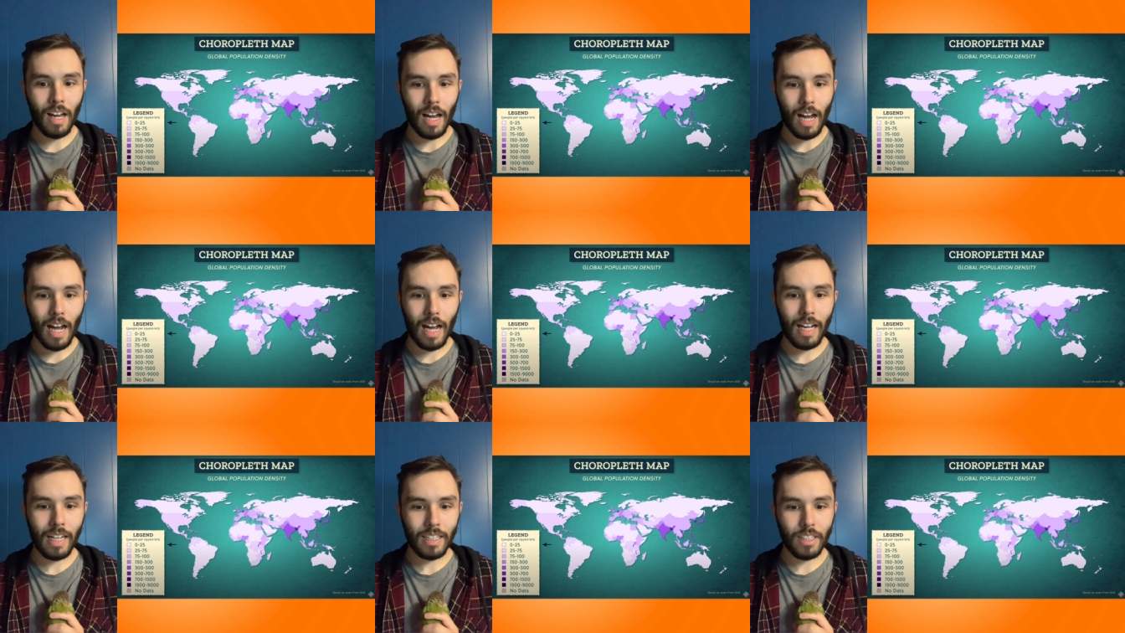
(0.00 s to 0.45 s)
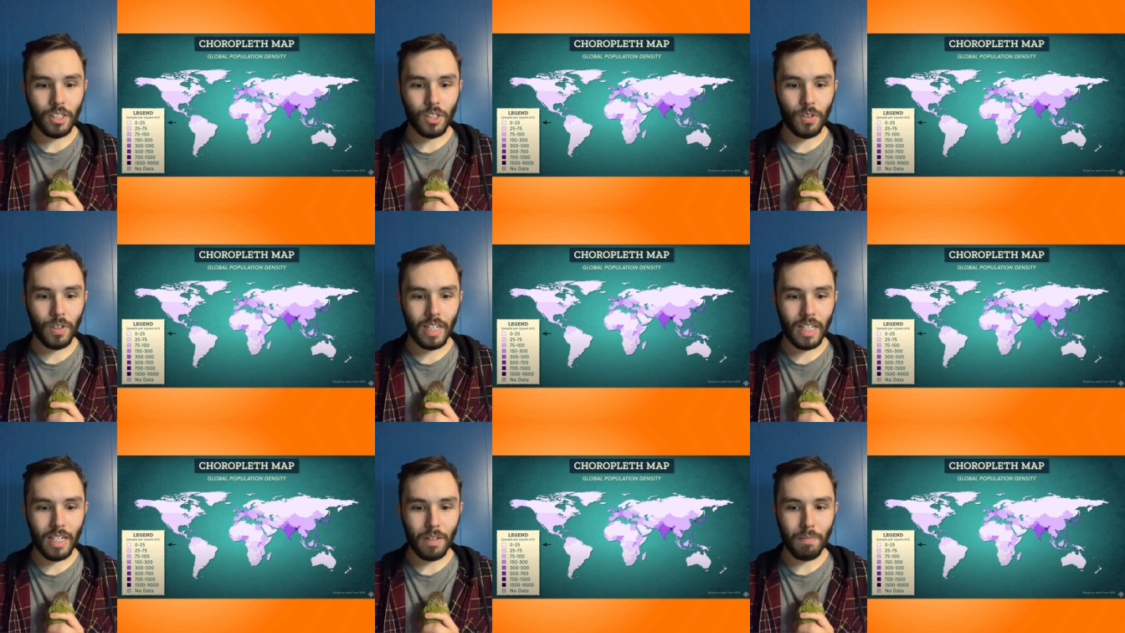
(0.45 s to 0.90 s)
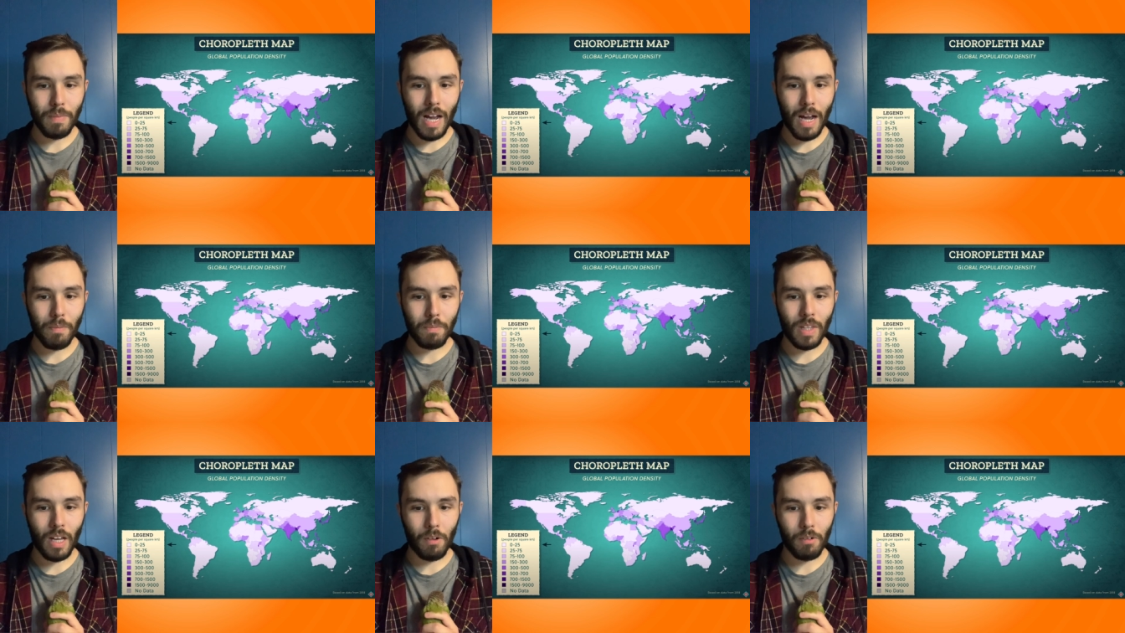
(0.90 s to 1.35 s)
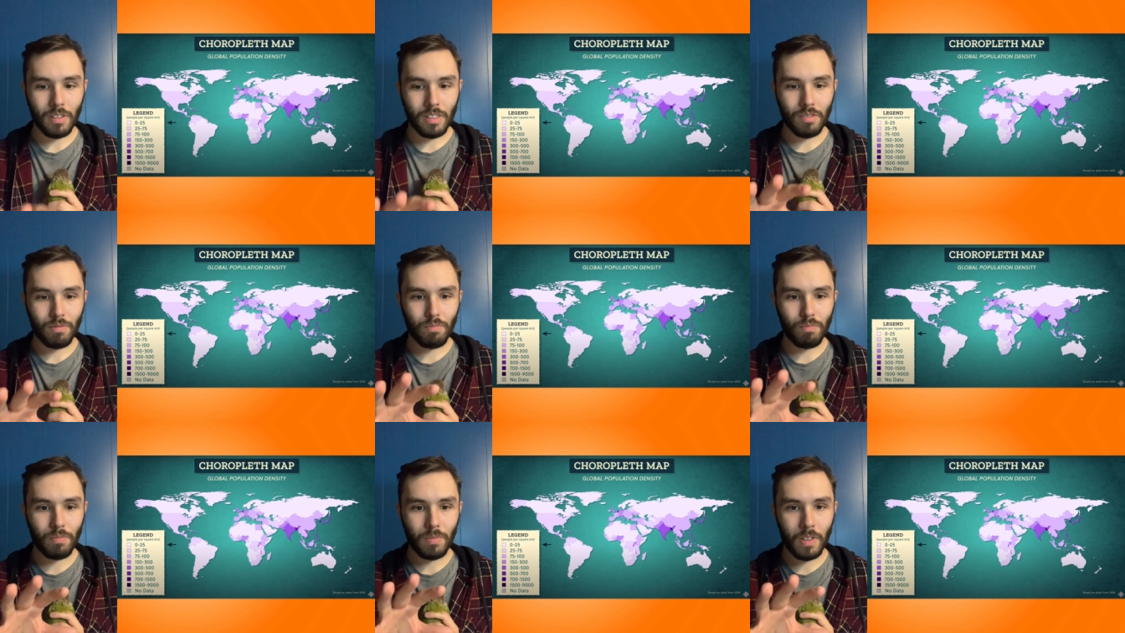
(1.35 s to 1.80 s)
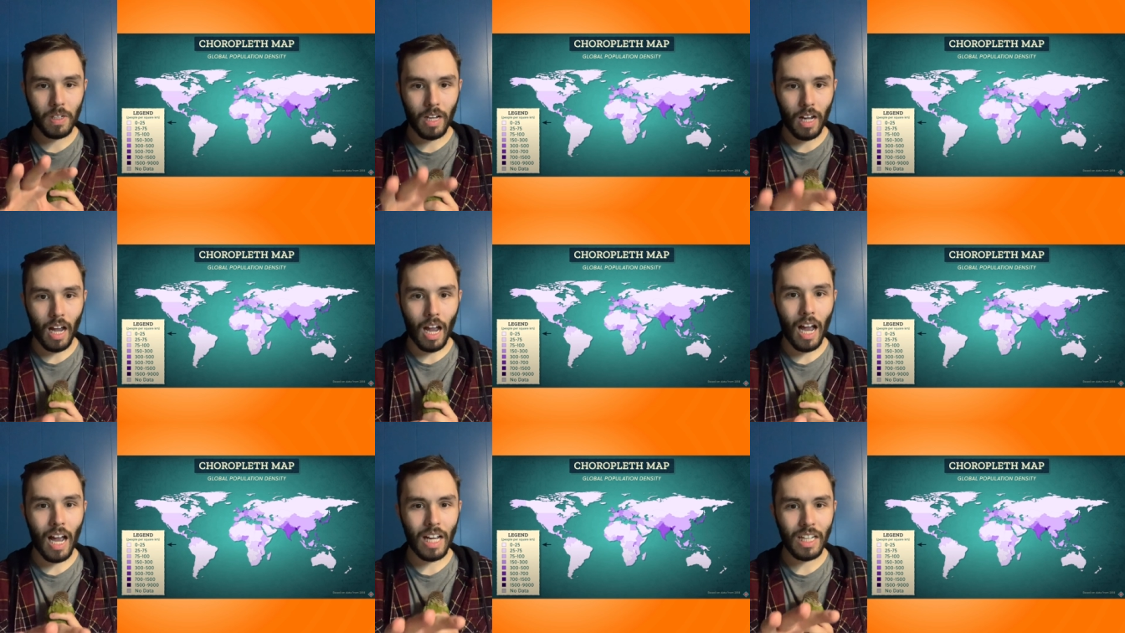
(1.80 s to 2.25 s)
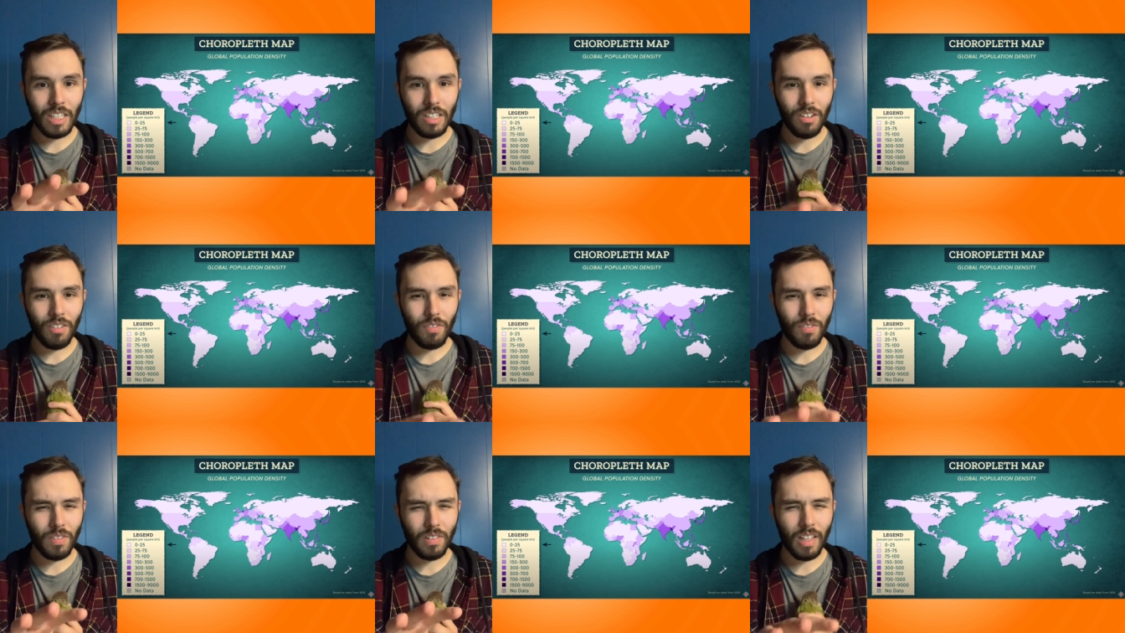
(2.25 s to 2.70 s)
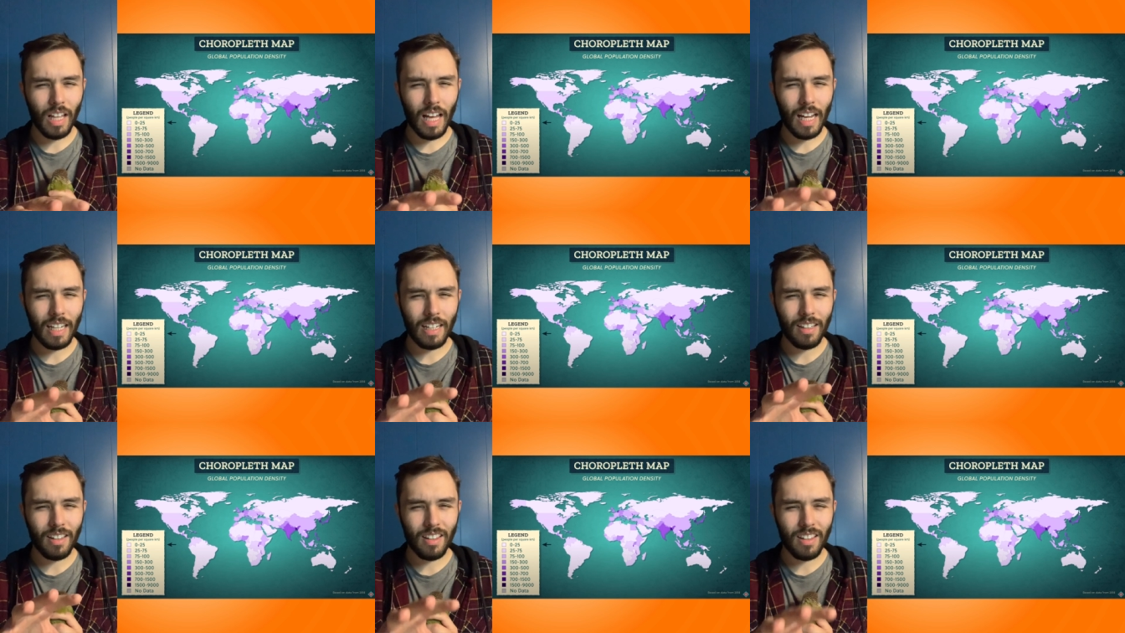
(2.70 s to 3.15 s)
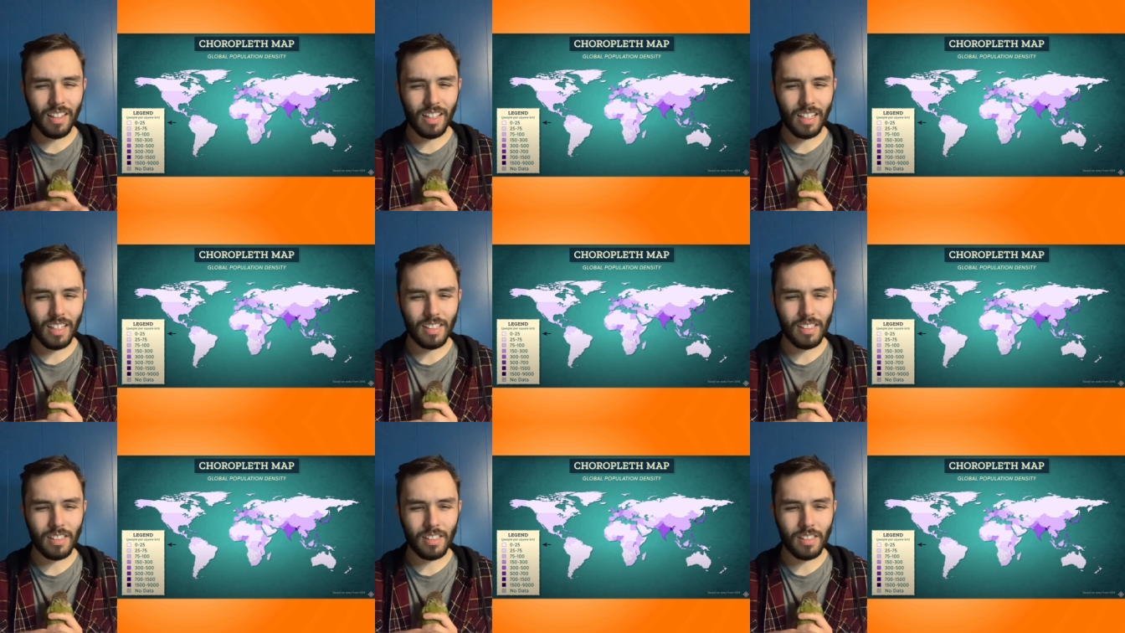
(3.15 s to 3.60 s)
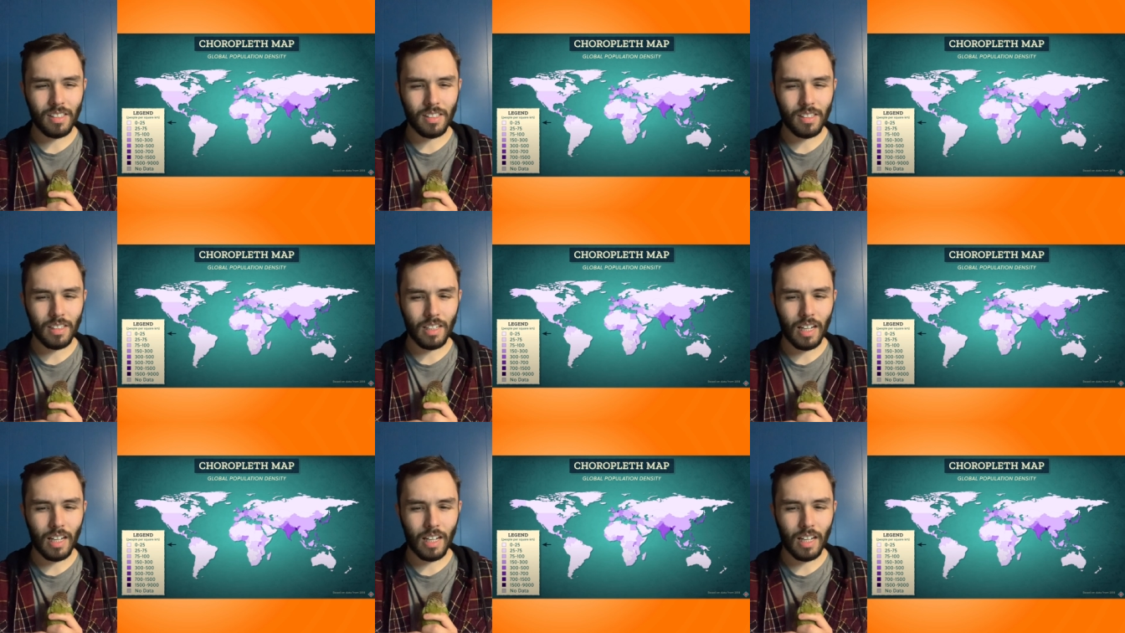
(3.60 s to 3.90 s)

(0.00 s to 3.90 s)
I had to create a map that was kind of like this.